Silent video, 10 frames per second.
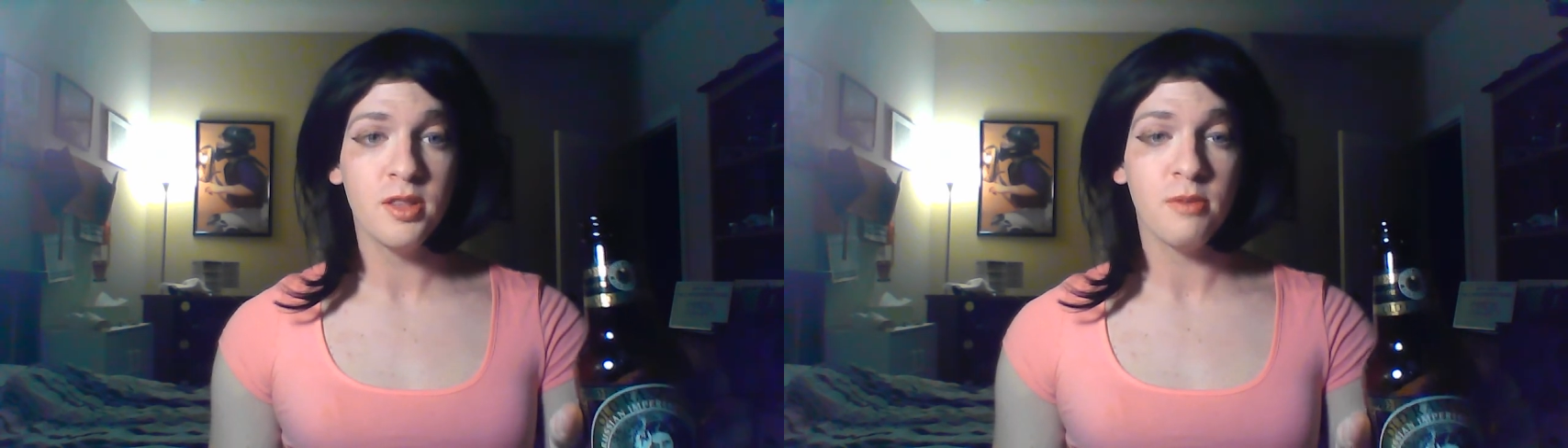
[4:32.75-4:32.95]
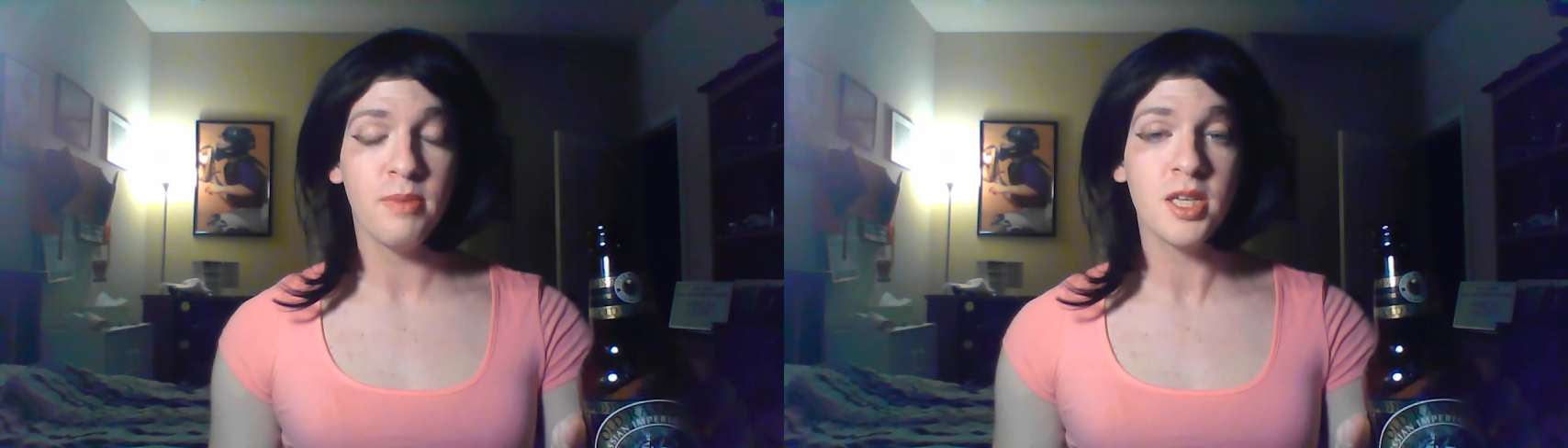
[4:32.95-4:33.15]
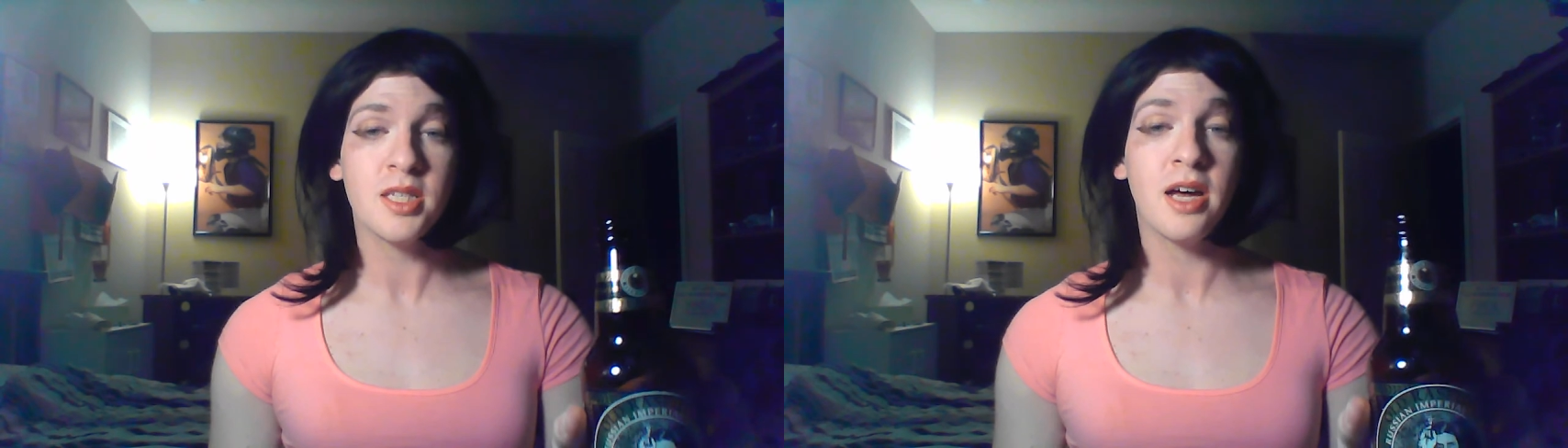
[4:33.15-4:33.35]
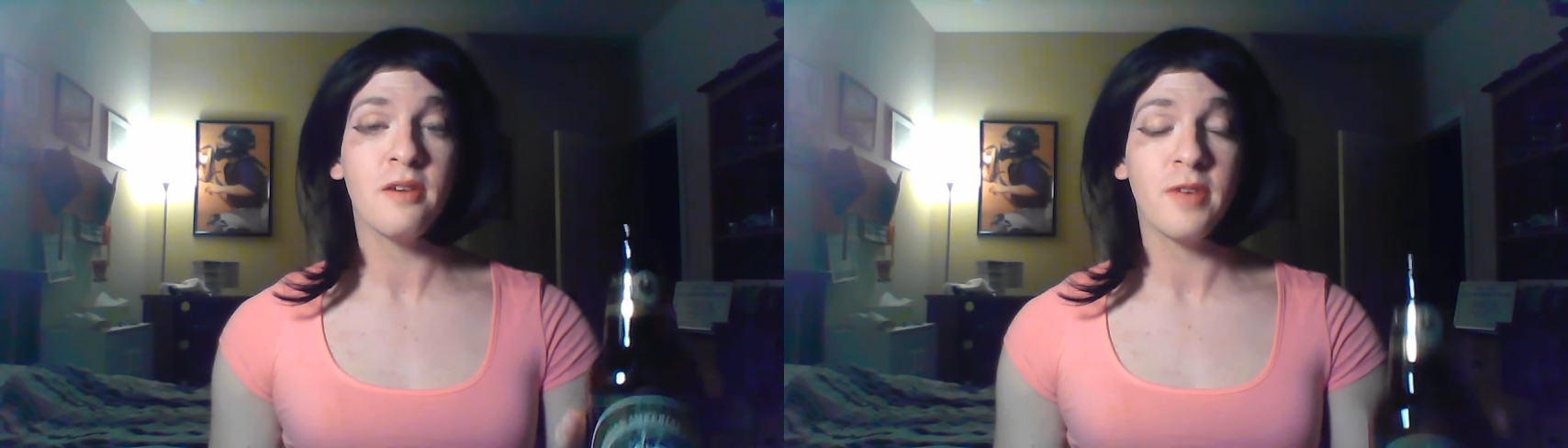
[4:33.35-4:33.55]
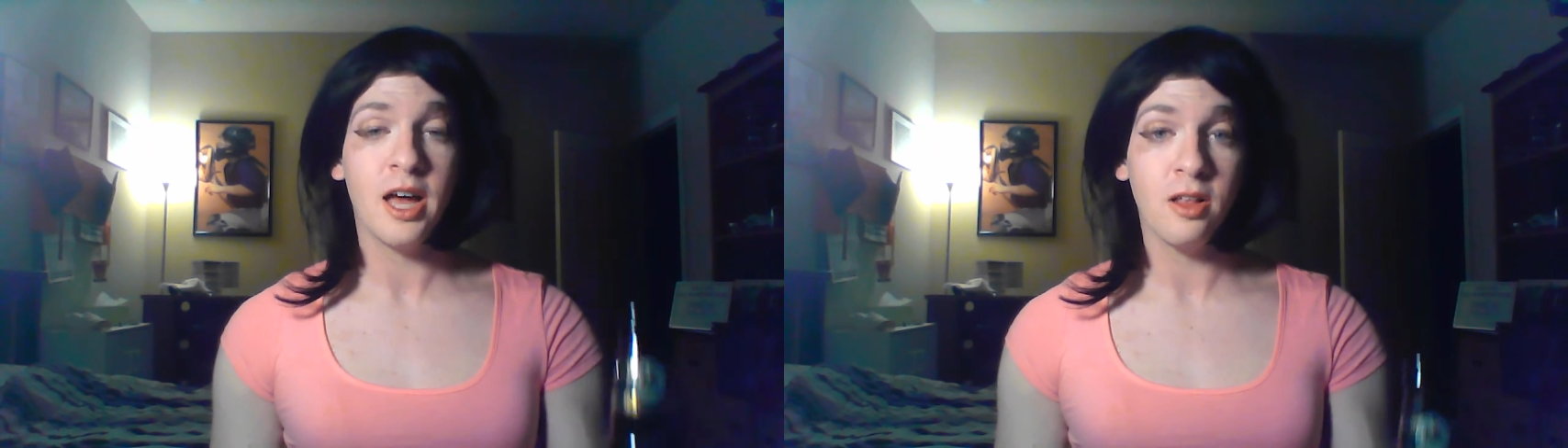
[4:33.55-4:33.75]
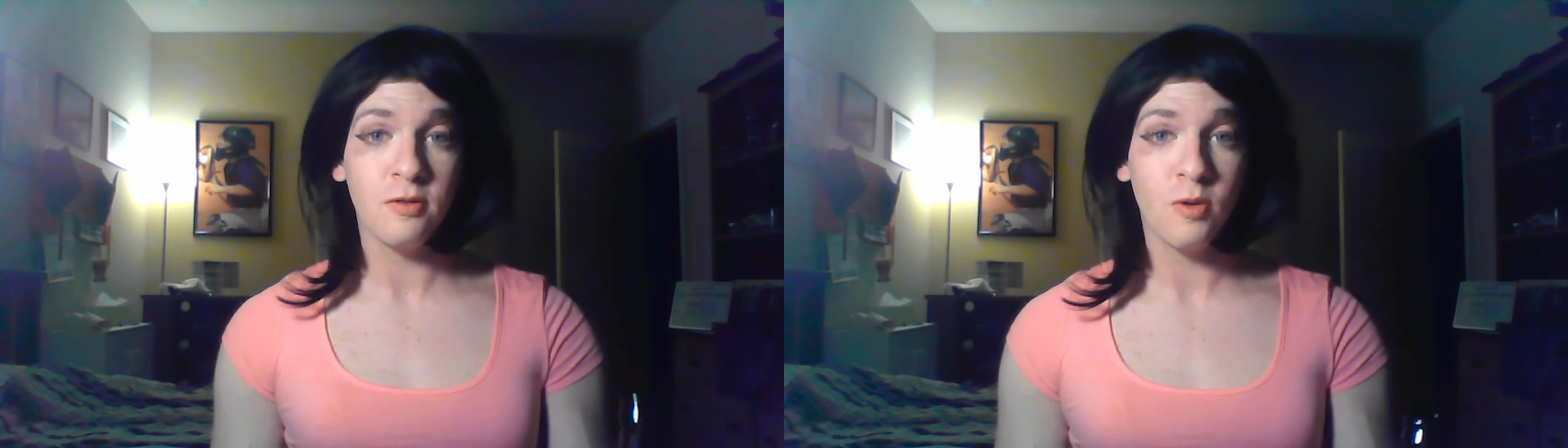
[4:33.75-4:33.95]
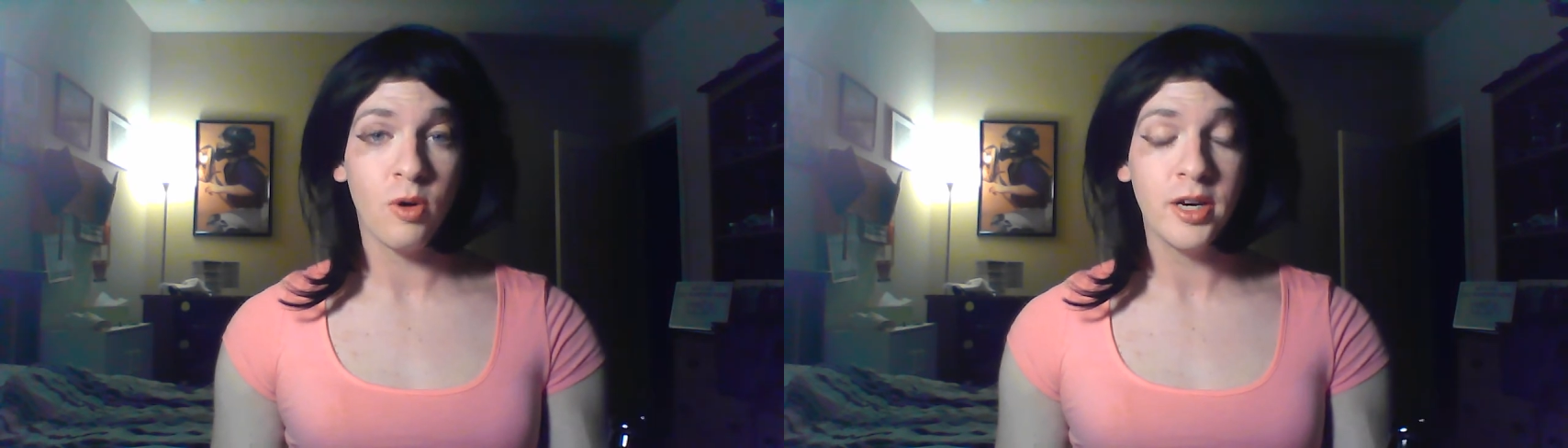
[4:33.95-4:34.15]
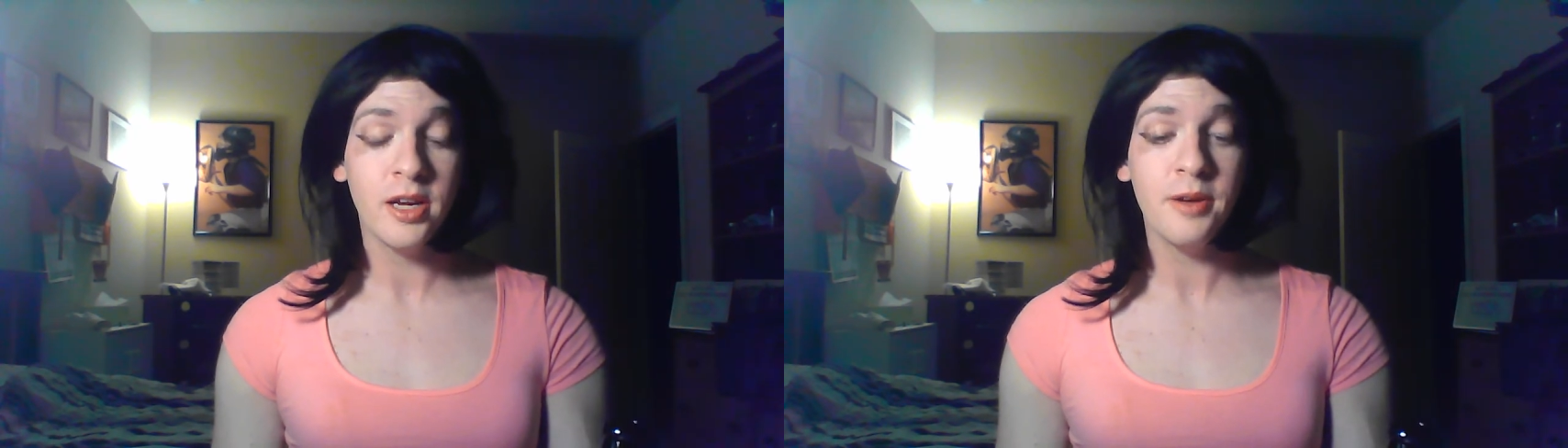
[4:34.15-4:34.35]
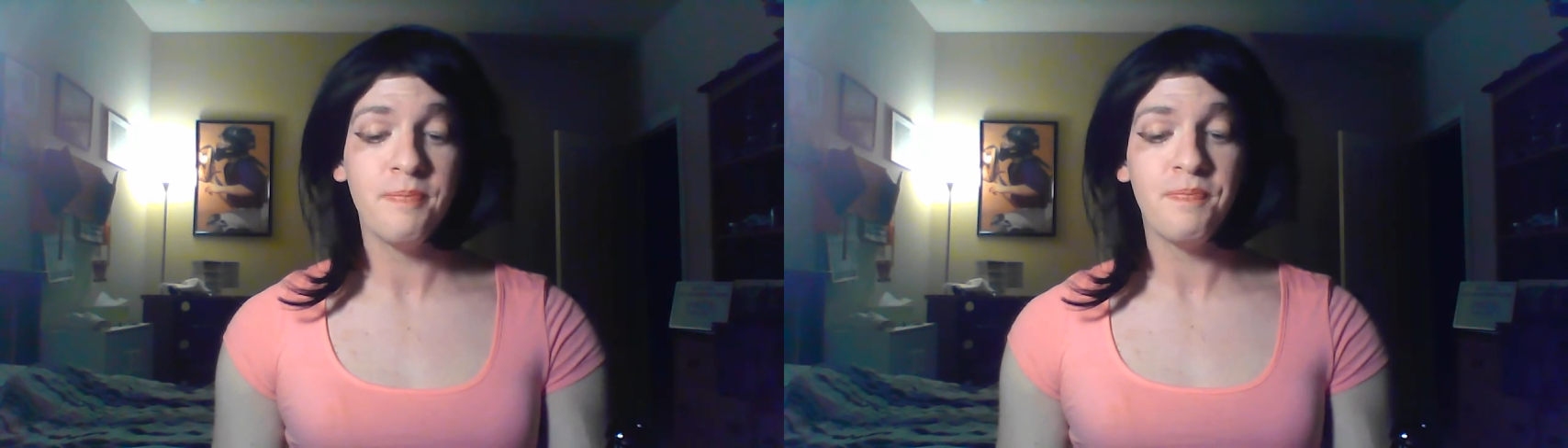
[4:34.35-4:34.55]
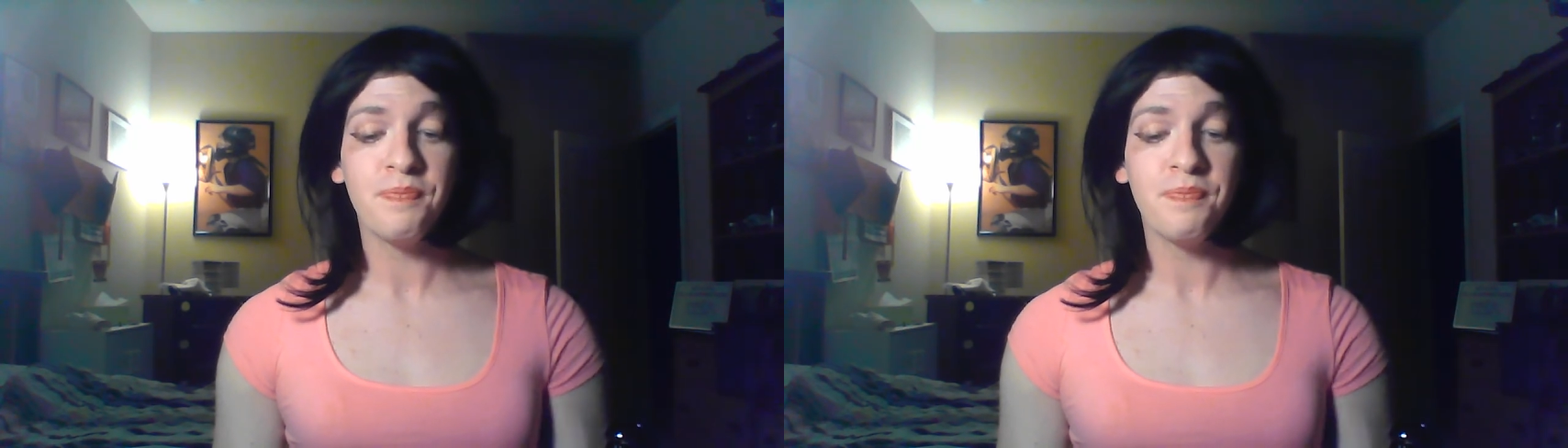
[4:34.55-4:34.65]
They're based out of California.